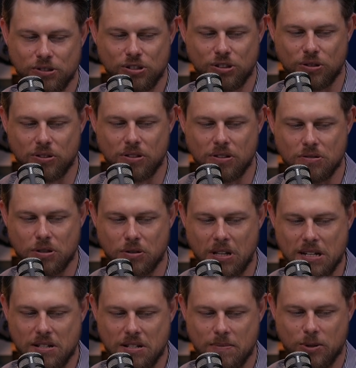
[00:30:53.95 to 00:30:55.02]
So so
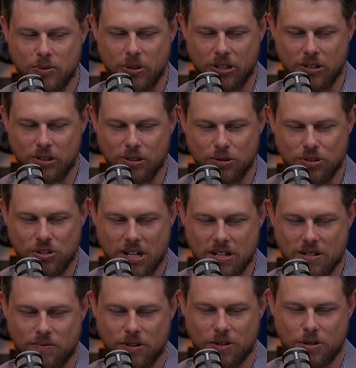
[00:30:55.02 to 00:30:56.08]
they seem to include signs
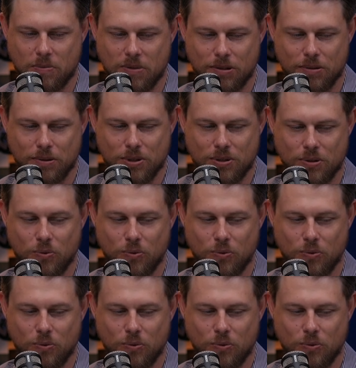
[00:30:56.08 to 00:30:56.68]
and wonders and miracles